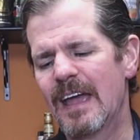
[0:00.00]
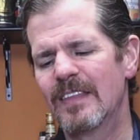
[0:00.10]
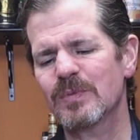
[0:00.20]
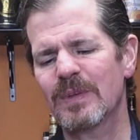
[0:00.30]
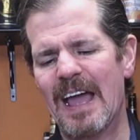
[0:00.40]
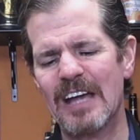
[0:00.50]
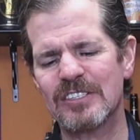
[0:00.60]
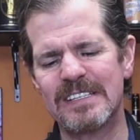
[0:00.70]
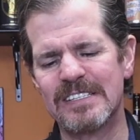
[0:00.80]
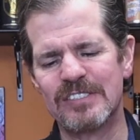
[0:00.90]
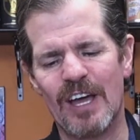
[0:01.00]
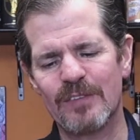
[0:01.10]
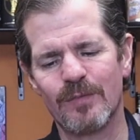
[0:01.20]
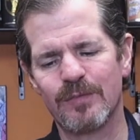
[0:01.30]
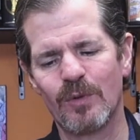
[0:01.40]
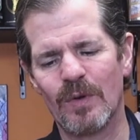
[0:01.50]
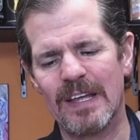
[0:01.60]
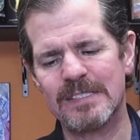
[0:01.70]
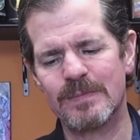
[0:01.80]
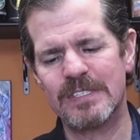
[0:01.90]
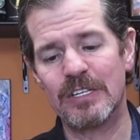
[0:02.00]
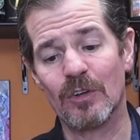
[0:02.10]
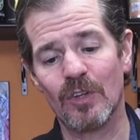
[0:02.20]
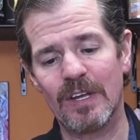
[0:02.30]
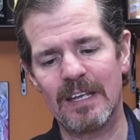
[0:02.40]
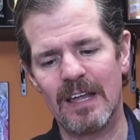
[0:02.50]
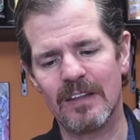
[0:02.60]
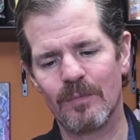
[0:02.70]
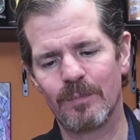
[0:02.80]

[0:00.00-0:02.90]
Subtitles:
And this one actually is not from Florida as I'm sitting here looking at it.